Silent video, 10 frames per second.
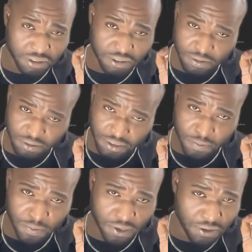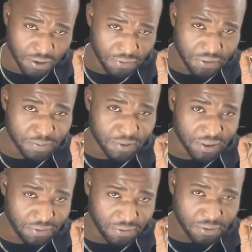You see me in the office by
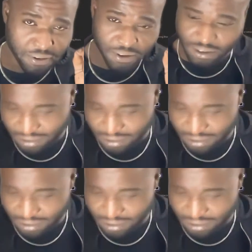4.